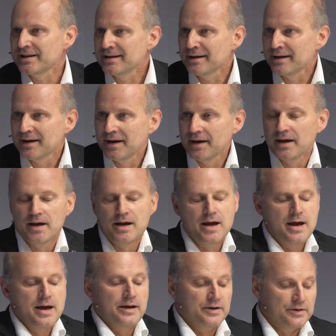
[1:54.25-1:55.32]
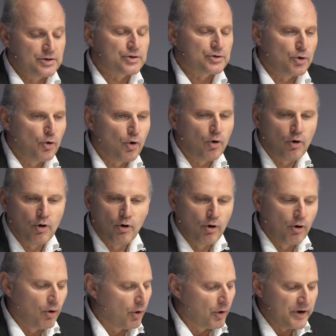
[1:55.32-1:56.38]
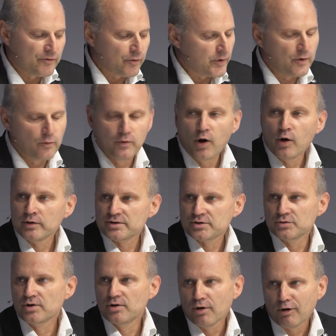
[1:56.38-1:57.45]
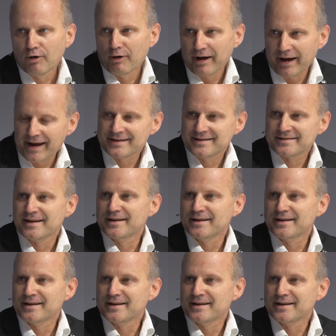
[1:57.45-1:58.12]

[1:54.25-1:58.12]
2050, yeah. So if we want to go at